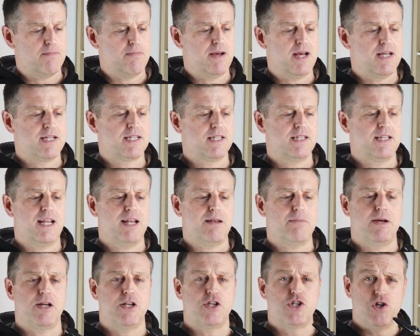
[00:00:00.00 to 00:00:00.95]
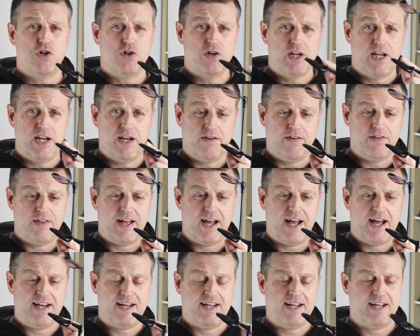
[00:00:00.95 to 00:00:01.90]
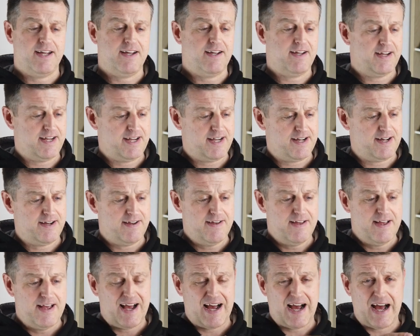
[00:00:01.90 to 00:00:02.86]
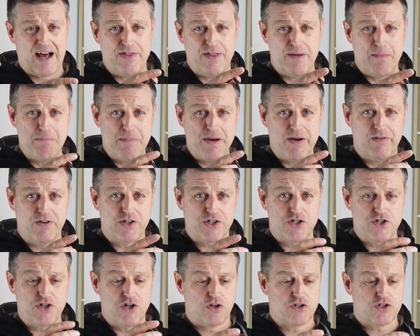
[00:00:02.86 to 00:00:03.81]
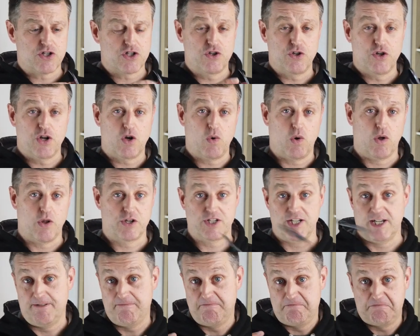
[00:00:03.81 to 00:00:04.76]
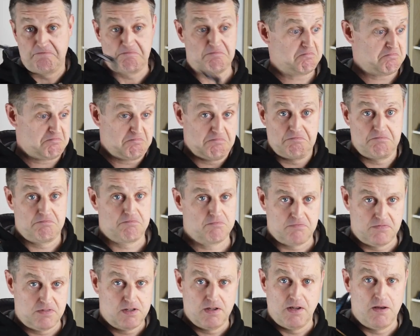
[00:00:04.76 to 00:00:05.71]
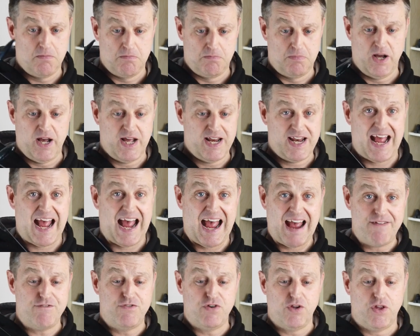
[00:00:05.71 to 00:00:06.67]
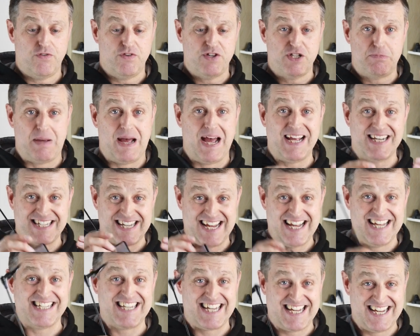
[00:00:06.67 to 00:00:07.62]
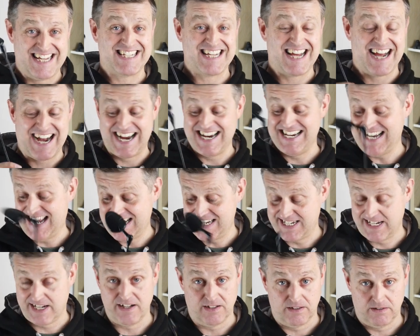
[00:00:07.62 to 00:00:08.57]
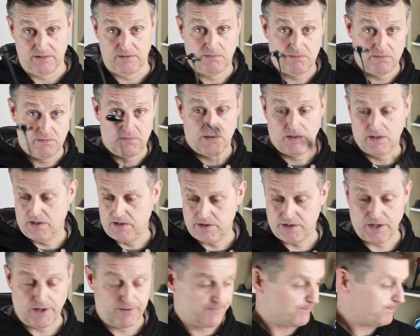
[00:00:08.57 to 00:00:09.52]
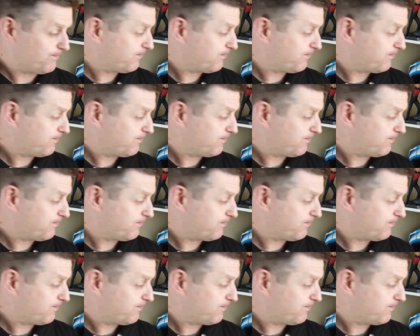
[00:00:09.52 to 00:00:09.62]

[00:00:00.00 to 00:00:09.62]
is a little bit chunkier at the head here, and the mirror's not as good a quality. But in every other respect, it is identical. So